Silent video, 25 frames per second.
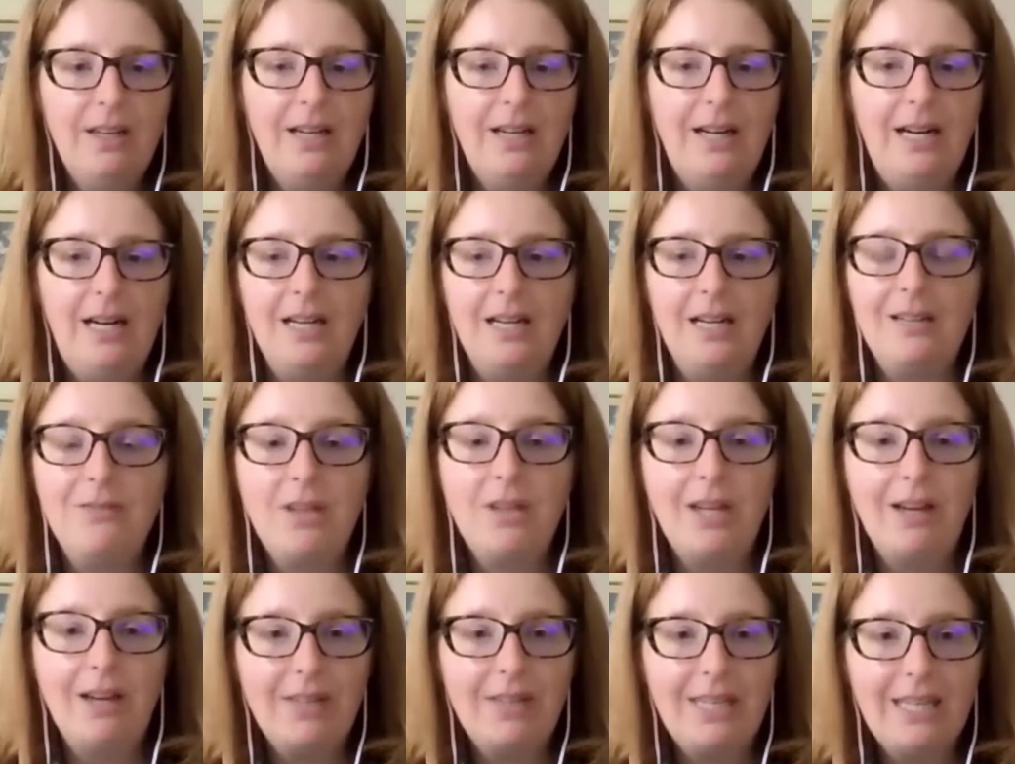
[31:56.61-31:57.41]
uh, if
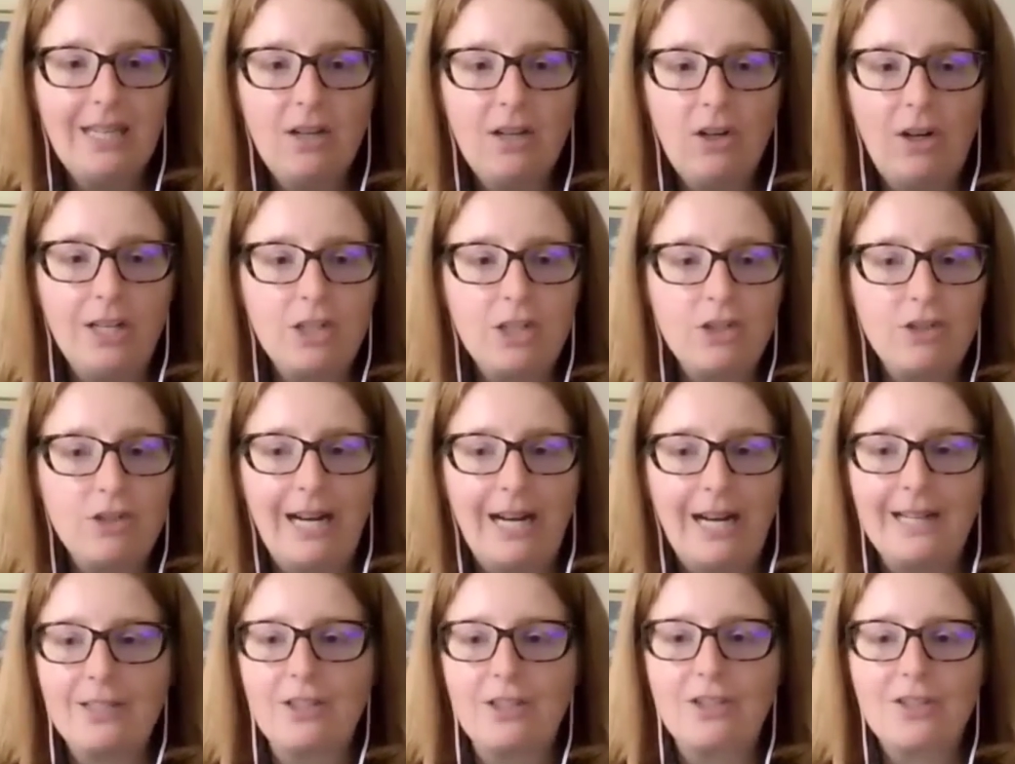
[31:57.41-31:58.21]
you have any
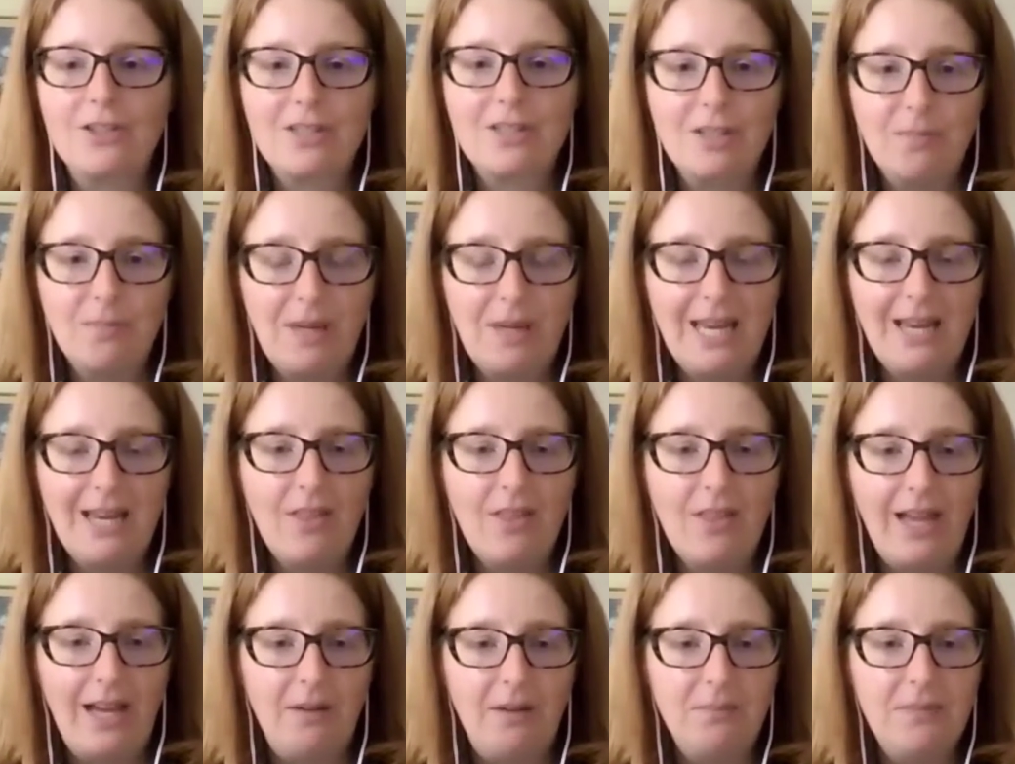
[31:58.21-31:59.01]
contractors to pay
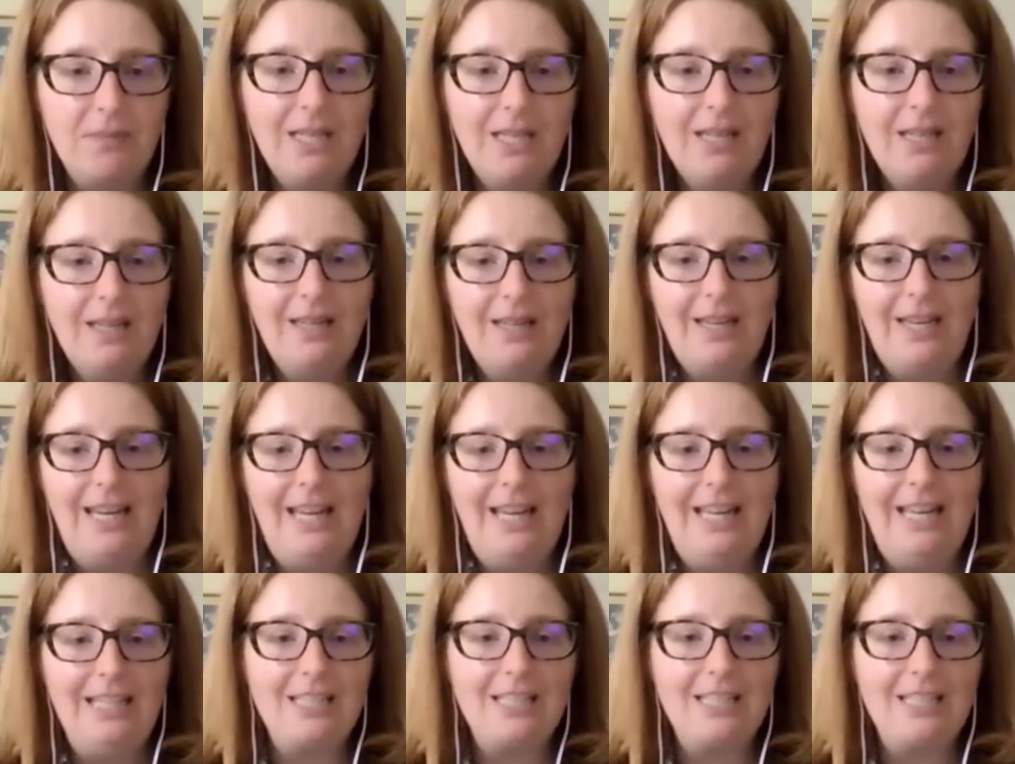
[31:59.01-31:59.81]
them.
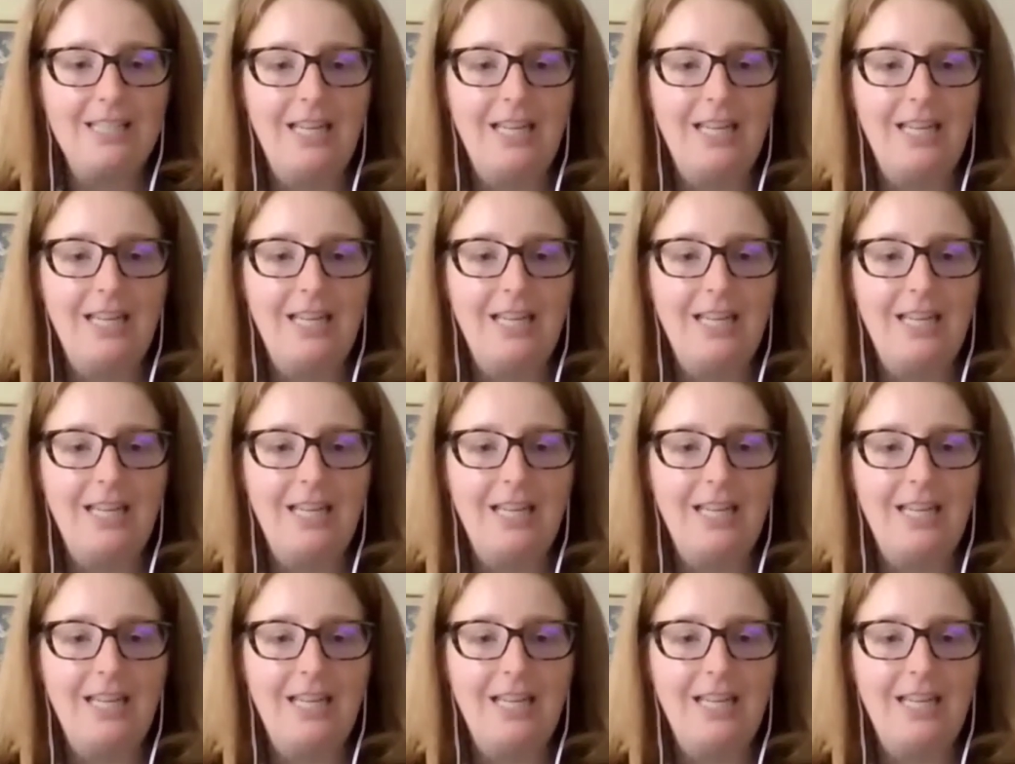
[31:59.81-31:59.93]
And